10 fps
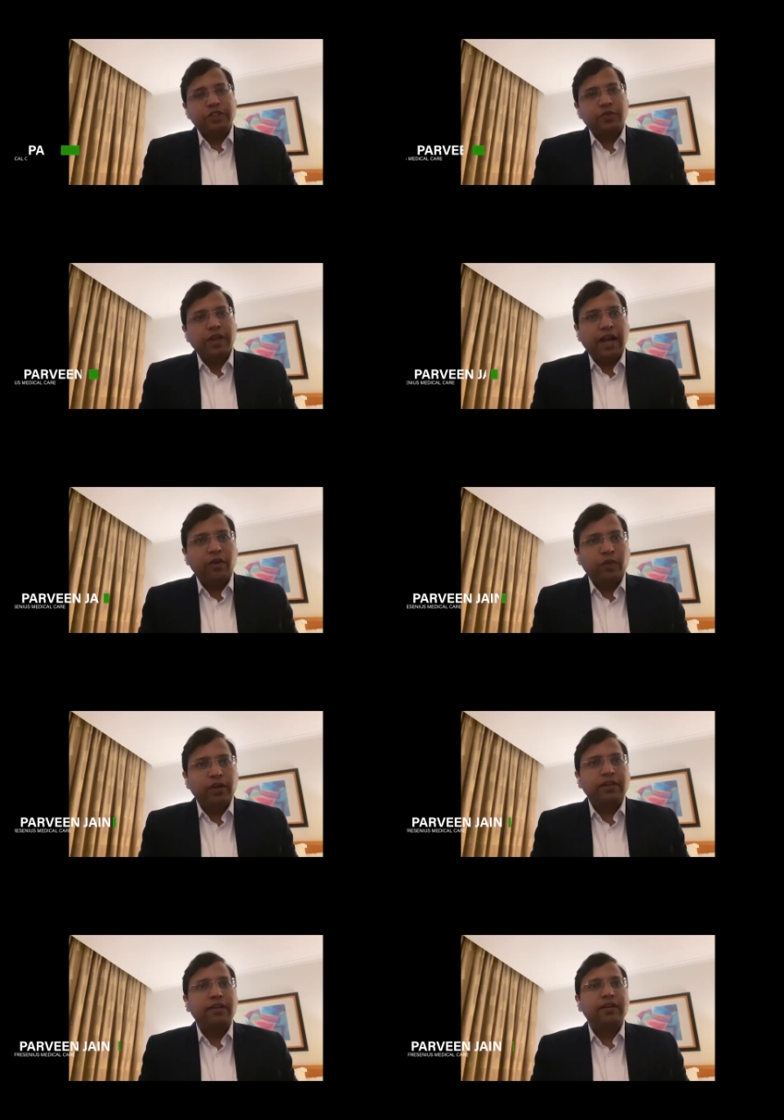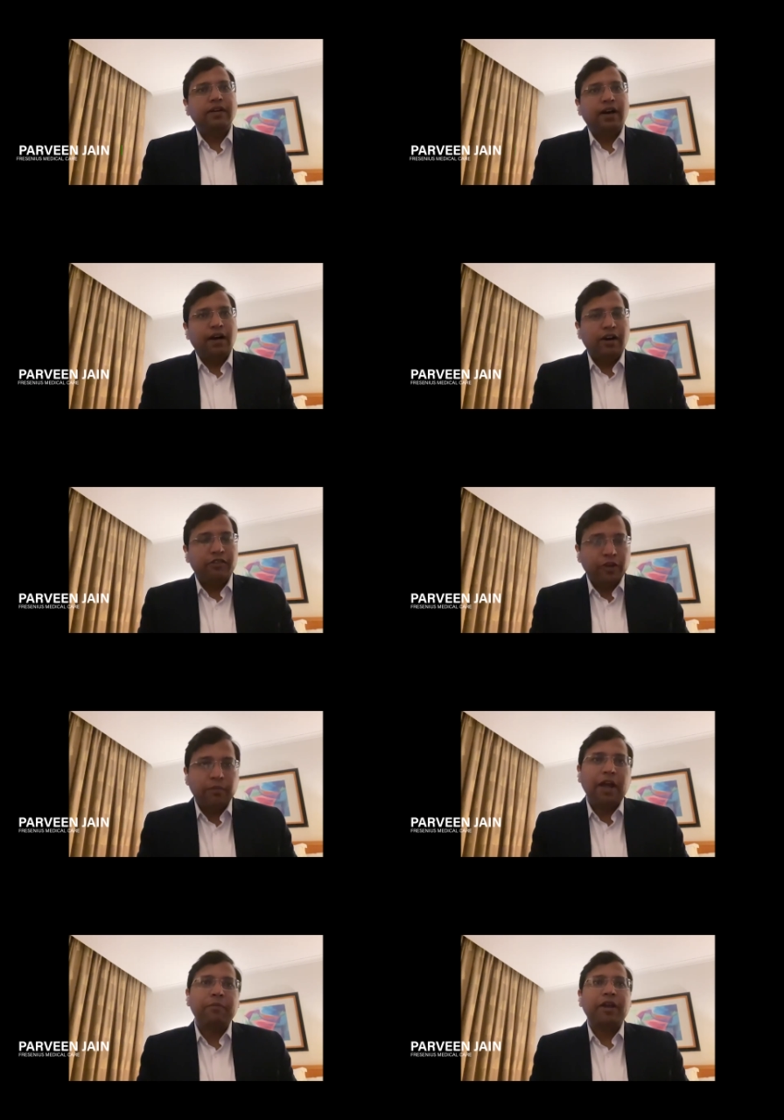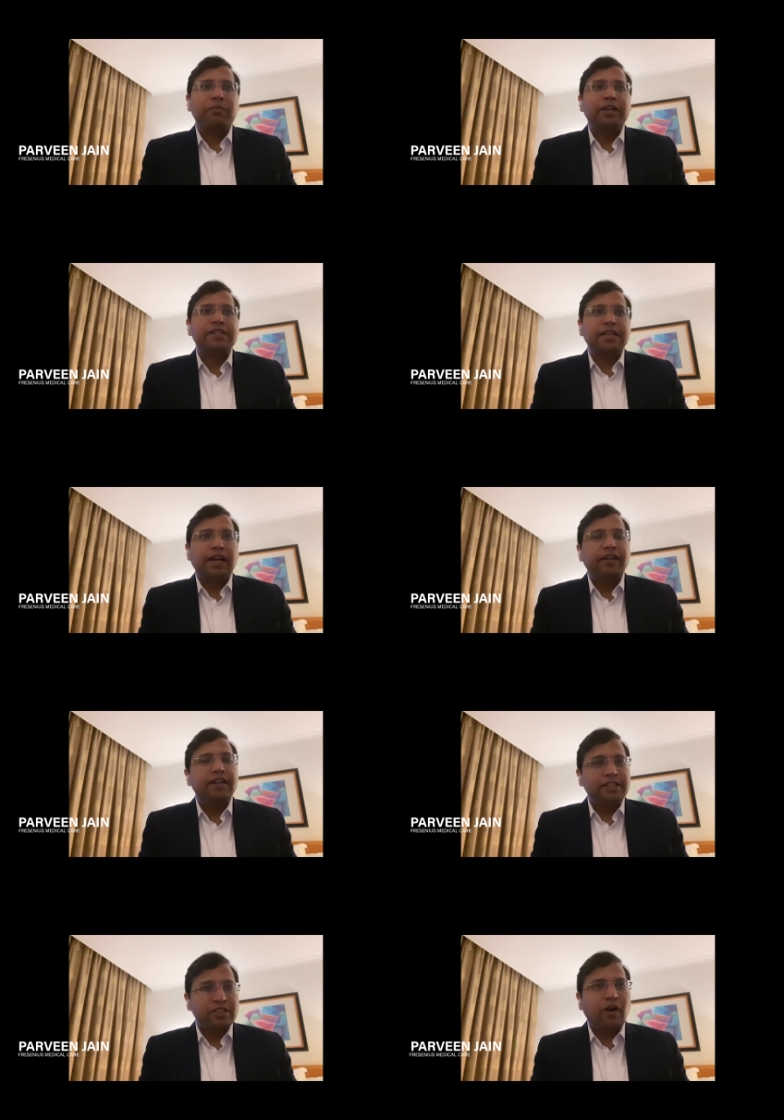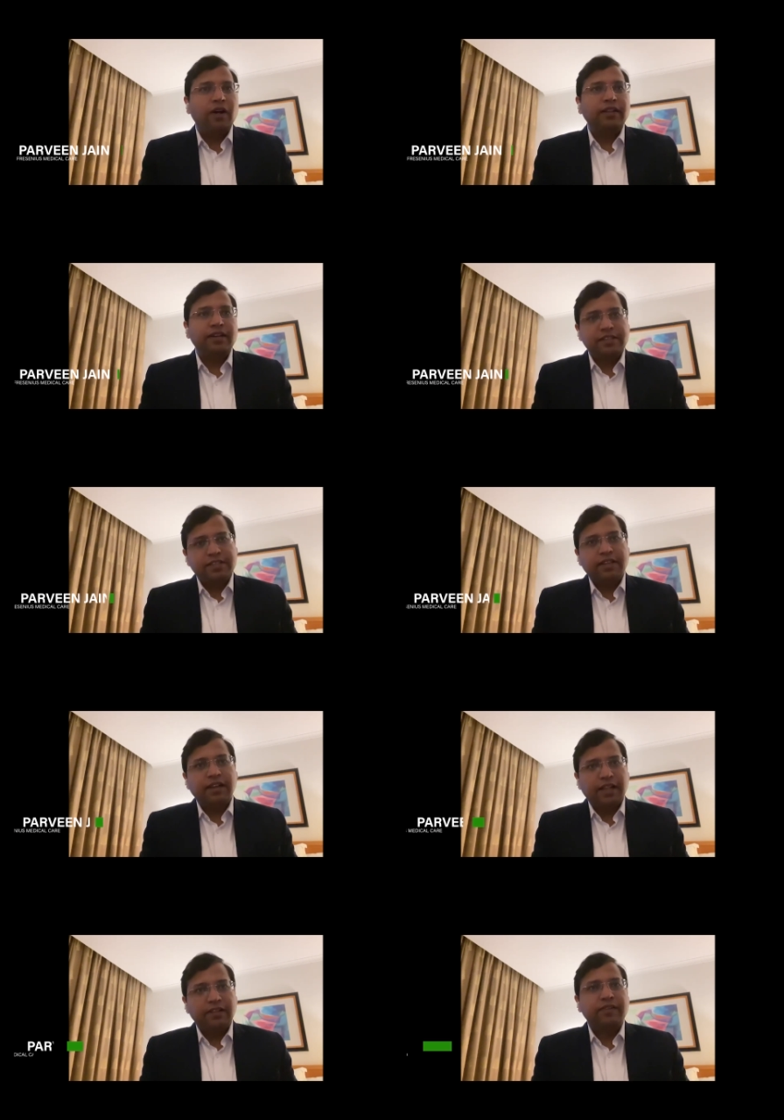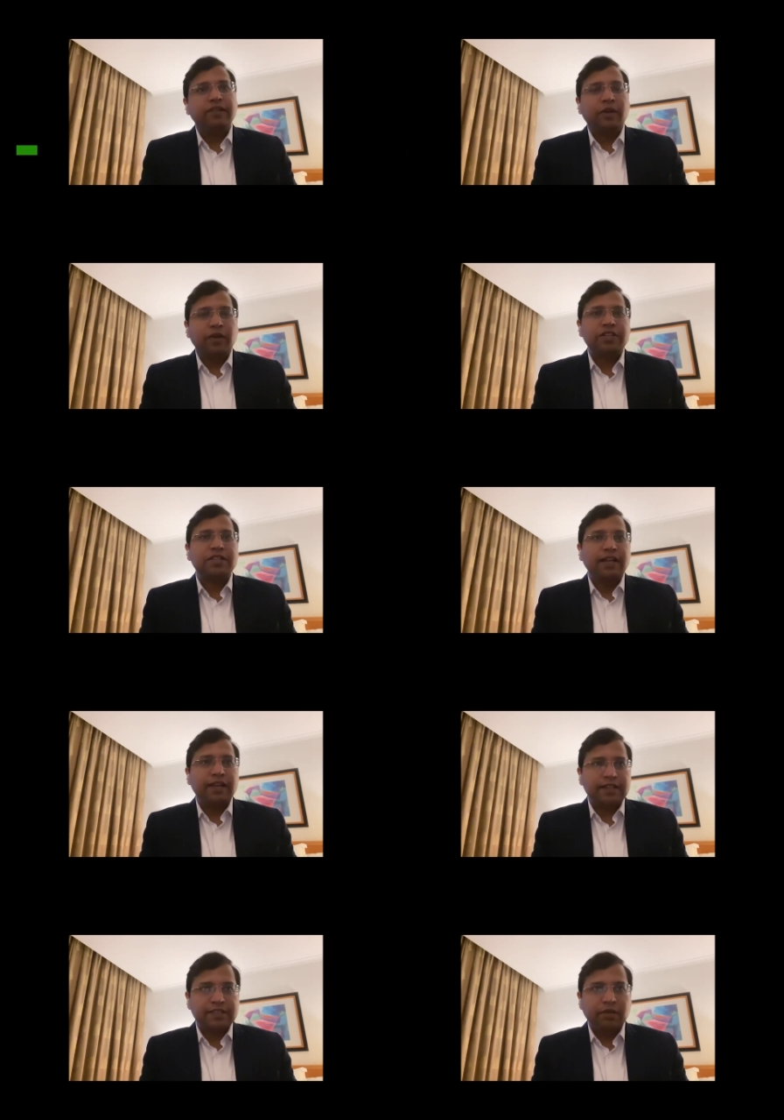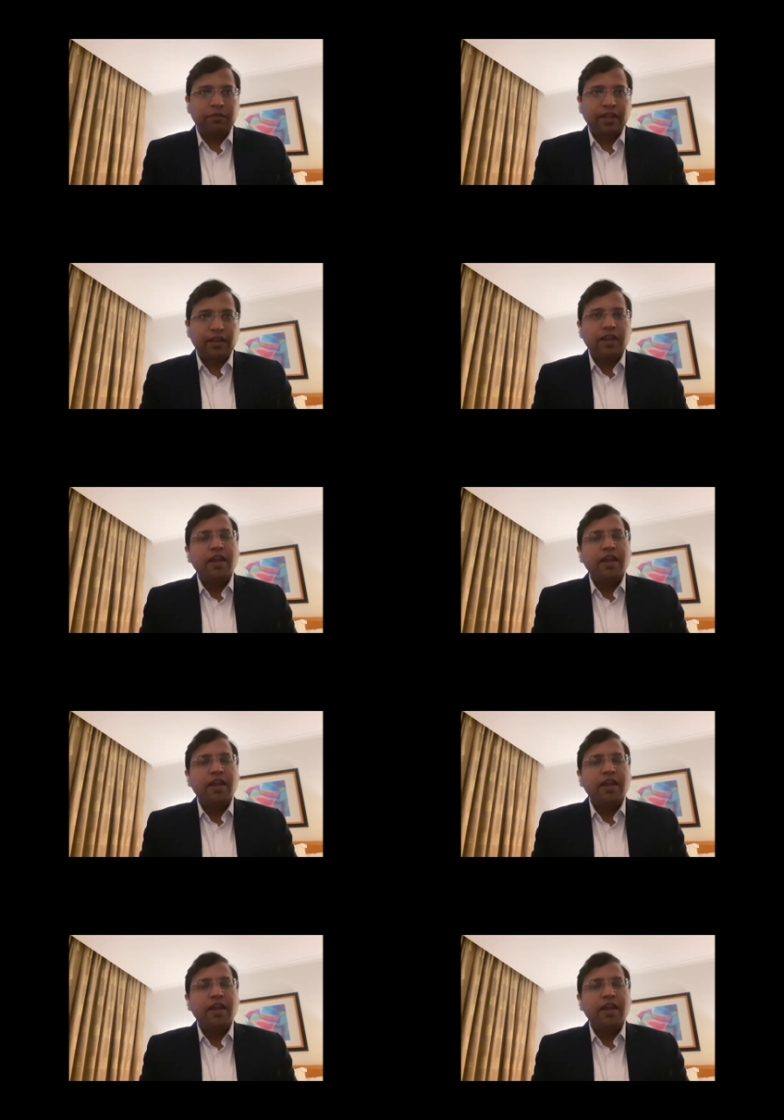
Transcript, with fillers: which we had worked uh, from APACMed side is on the digital health regulation and SAMD,